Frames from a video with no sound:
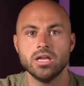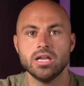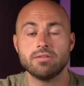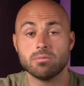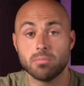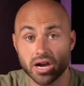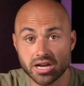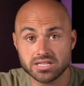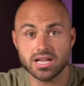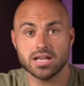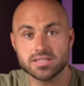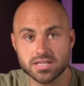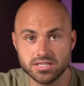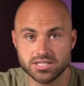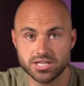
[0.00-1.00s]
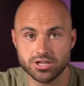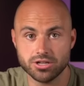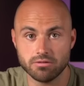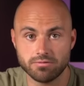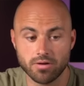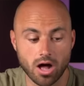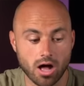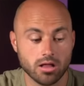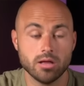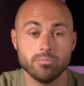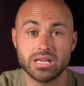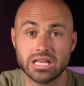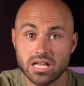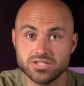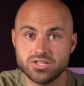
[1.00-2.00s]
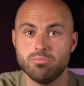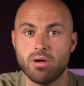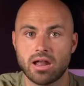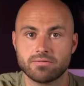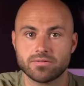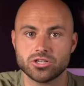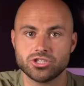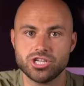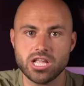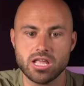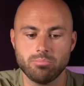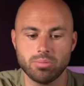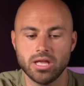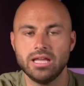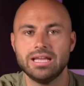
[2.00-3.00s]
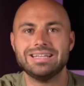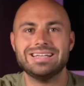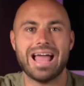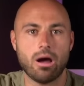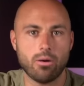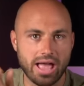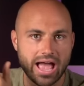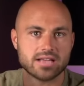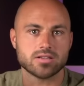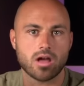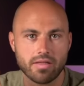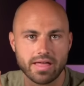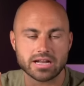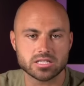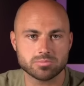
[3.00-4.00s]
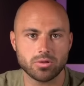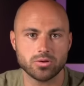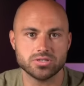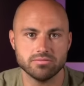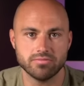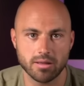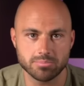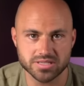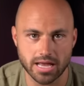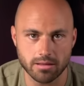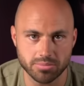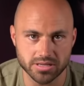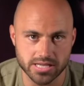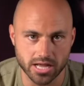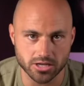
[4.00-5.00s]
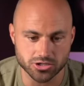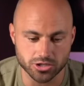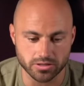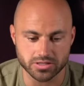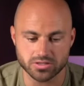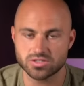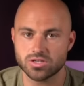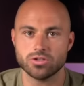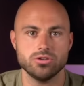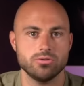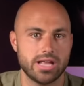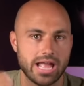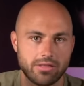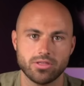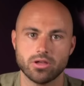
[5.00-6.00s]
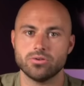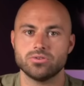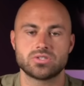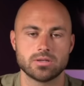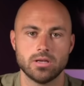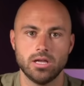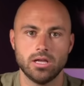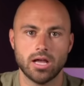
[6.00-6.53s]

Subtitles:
If the market does continue to fall, because you bought it for cheap, now it has all that explosive upside potential. And so you get those